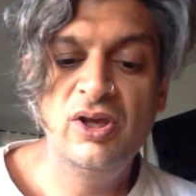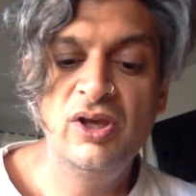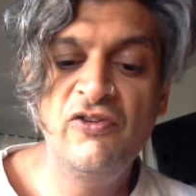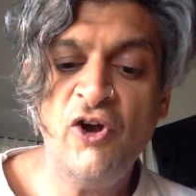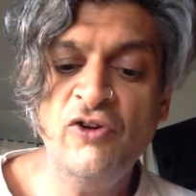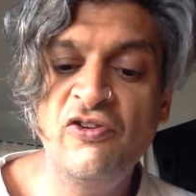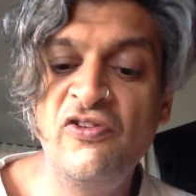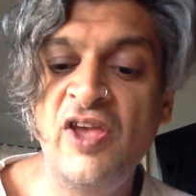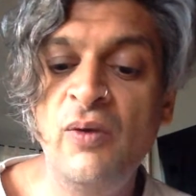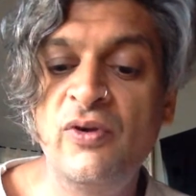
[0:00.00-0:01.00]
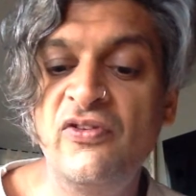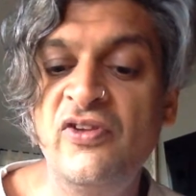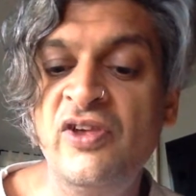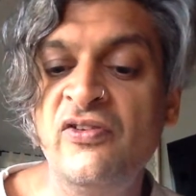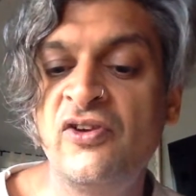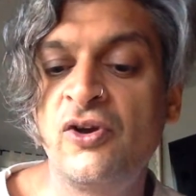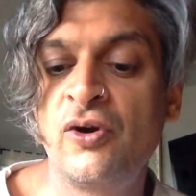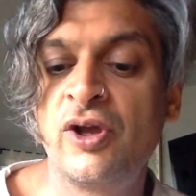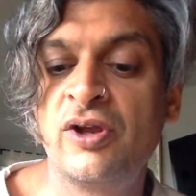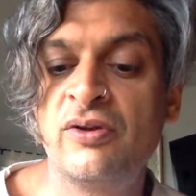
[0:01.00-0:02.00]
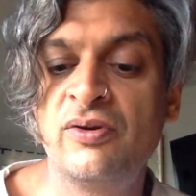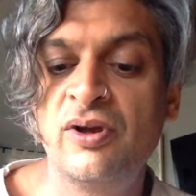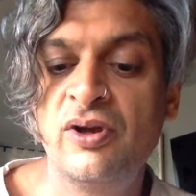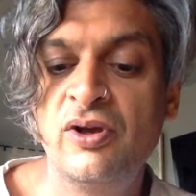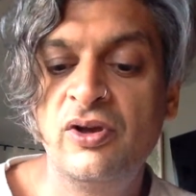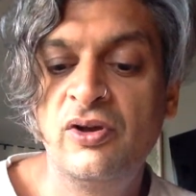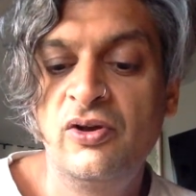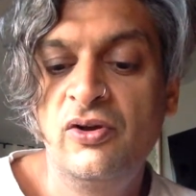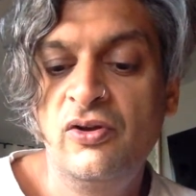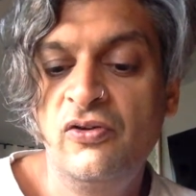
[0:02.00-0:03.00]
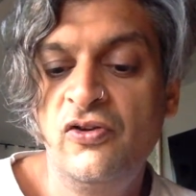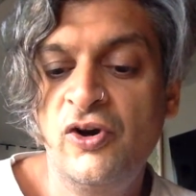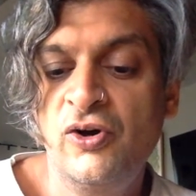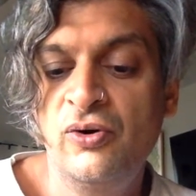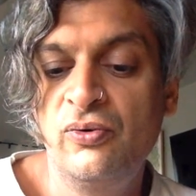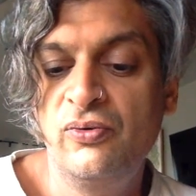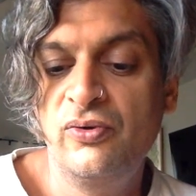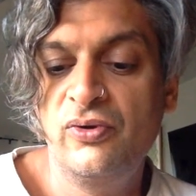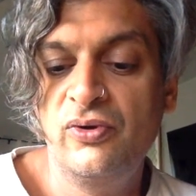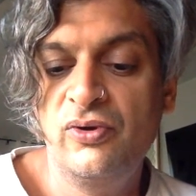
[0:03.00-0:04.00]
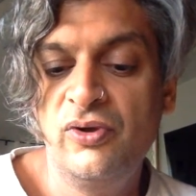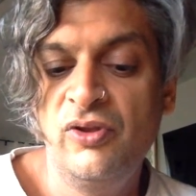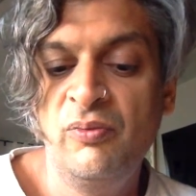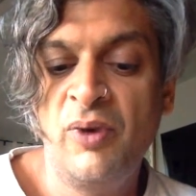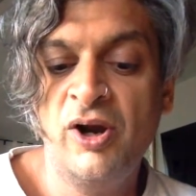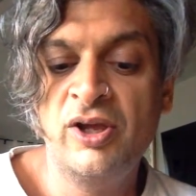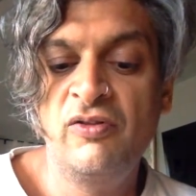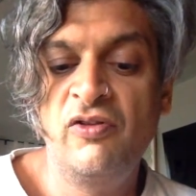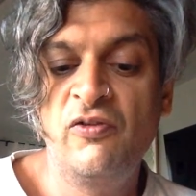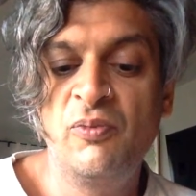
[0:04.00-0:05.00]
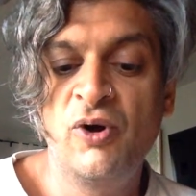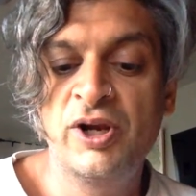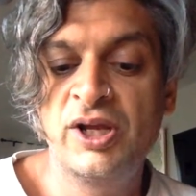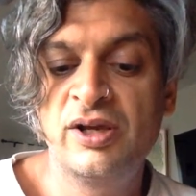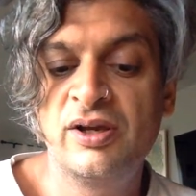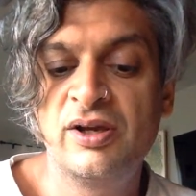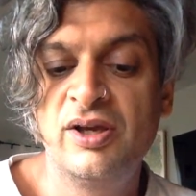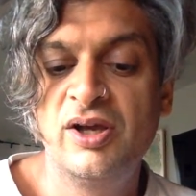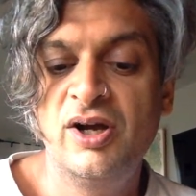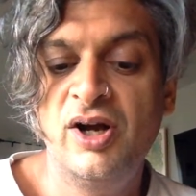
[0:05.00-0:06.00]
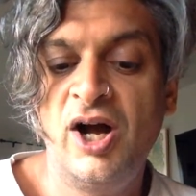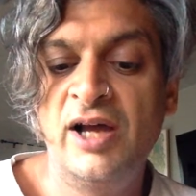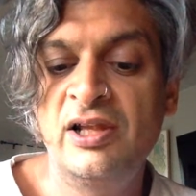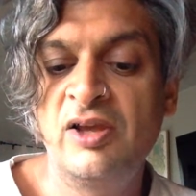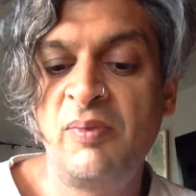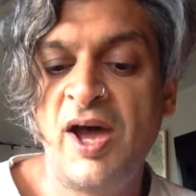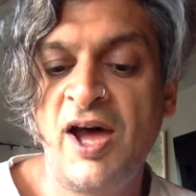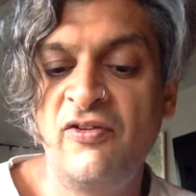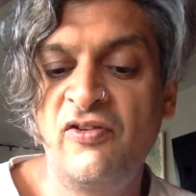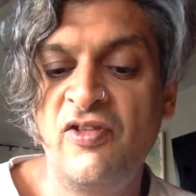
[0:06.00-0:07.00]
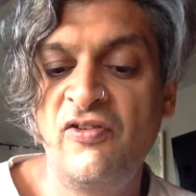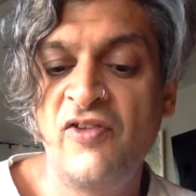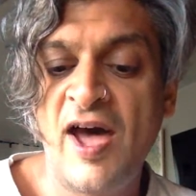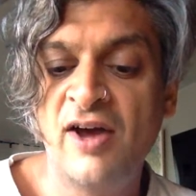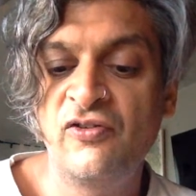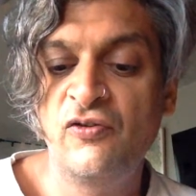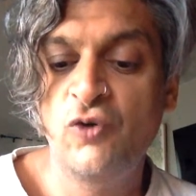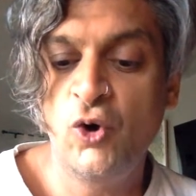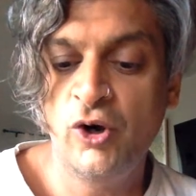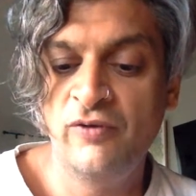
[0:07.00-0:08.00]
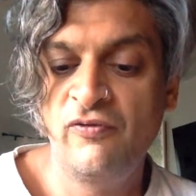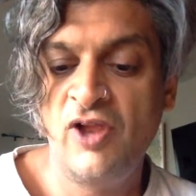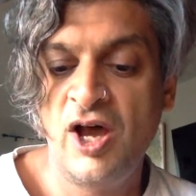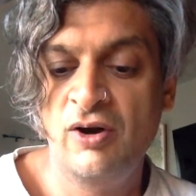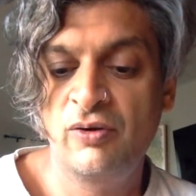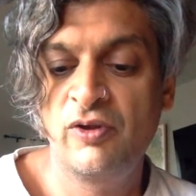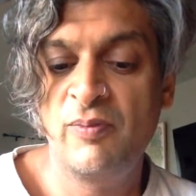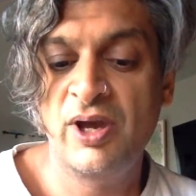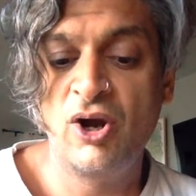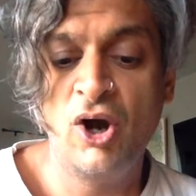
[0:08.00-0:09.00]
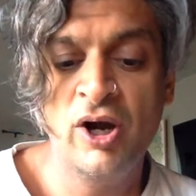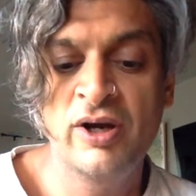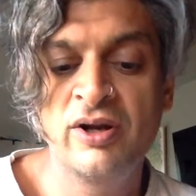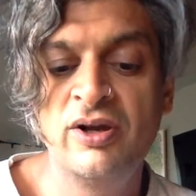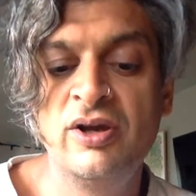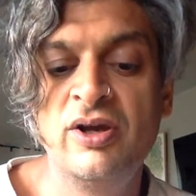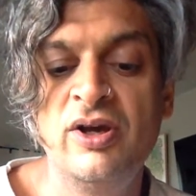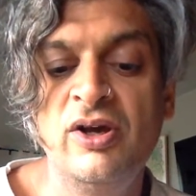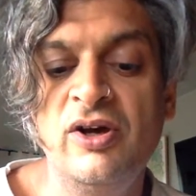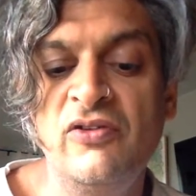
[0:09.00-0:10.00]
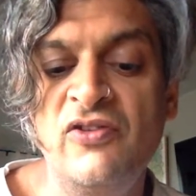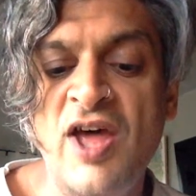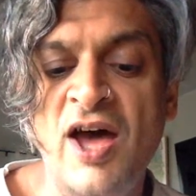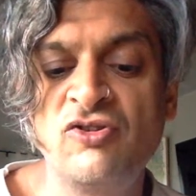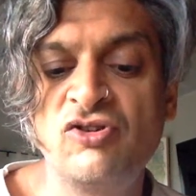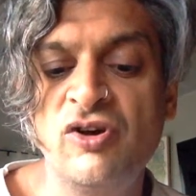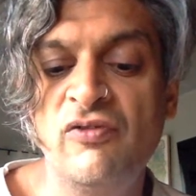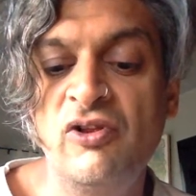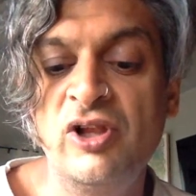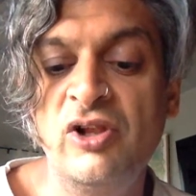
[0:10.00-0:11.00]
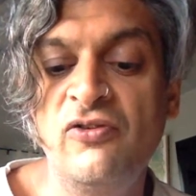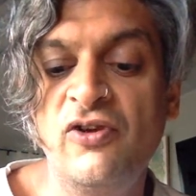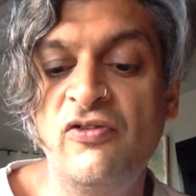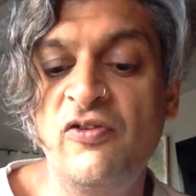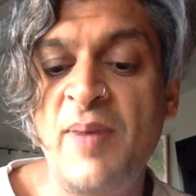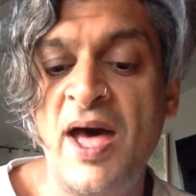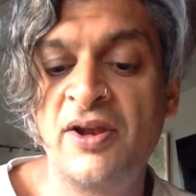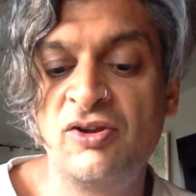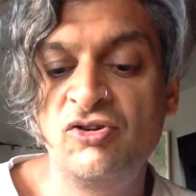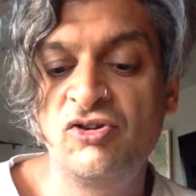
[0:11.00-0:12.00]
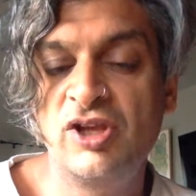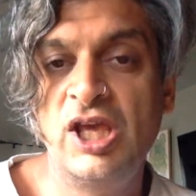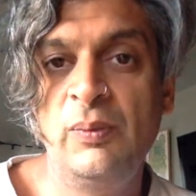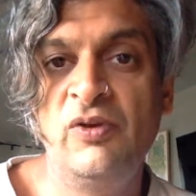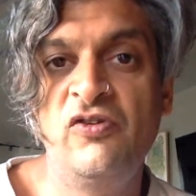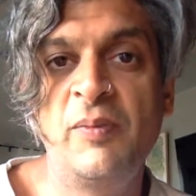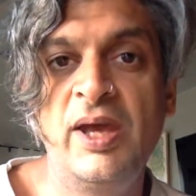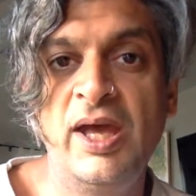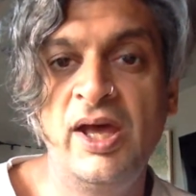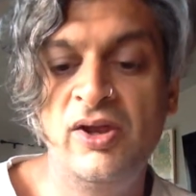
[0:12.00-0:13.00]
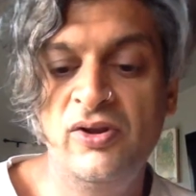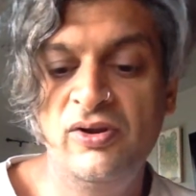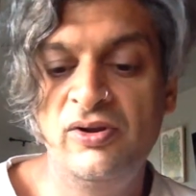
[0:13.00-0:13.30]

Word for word: It's hard to say what season you're in, so in the market this morning, idling past the sacks of cornflour with my cart, a snatch of the lilt of Spanish came into my head.